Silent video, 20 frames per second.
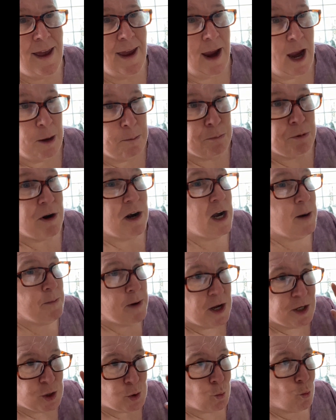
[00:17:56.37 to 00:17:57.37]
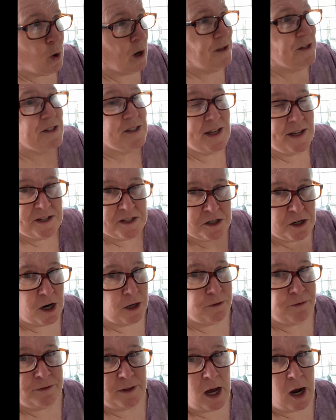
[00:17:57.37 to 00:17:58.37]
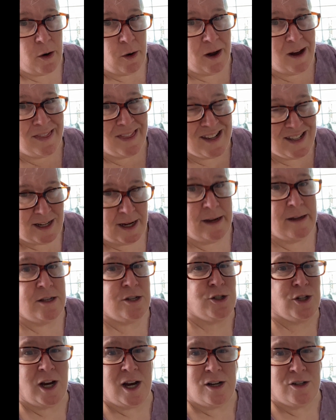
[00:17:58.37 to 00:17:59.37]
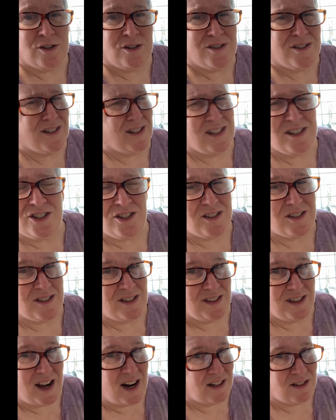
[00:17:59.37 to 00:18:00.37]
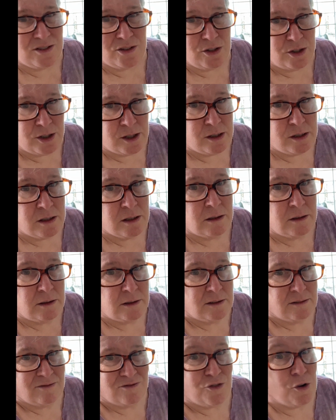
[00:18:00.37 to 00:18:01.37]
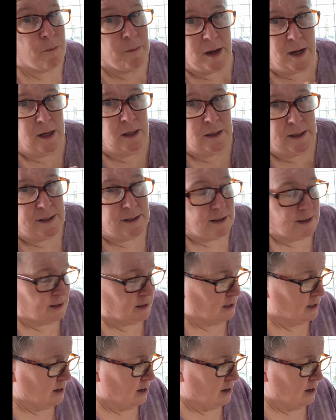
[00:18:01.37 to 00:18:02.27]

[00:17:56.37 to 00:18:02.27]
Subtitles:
And pretty much once they start flowering, the taste changes, and it's just not as good for me, at least.